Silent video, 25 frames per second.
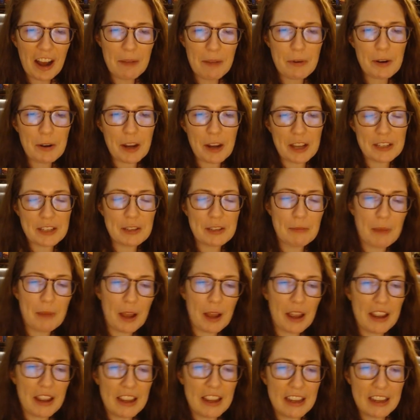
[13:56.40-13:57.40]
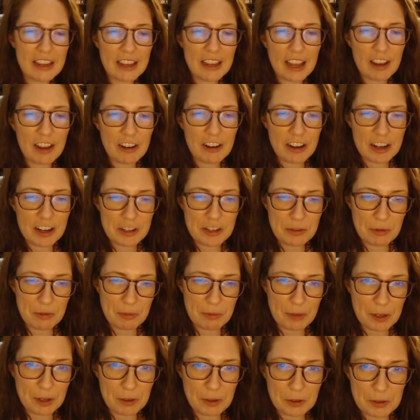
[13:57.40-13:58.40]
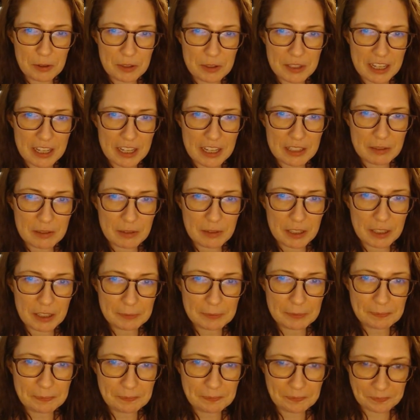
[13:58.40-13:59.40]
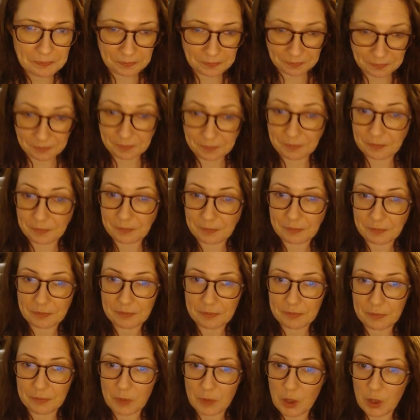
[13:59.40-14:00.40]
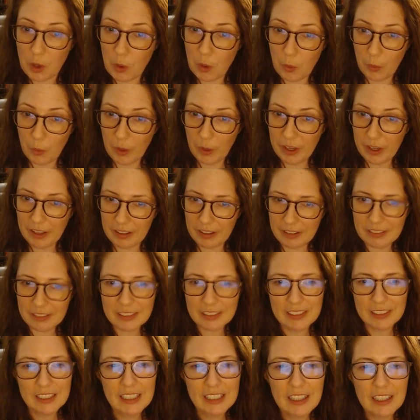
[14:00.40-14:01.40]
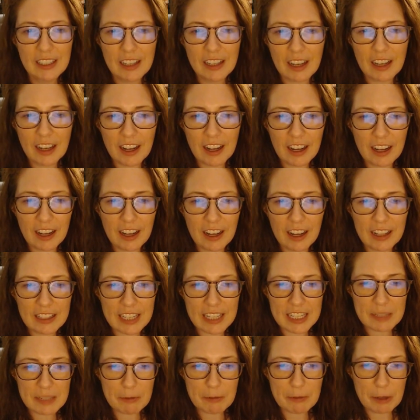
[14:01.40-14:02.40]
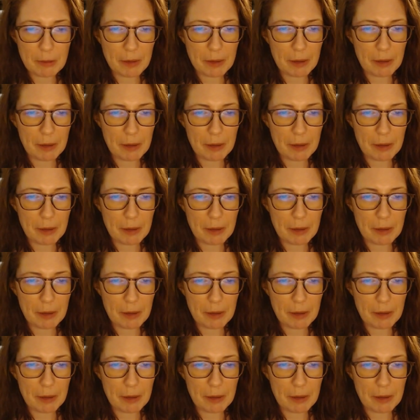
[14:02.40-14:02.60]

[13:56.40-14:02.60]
um, okay, so my how did I do with my goals last week? Well. Uh, last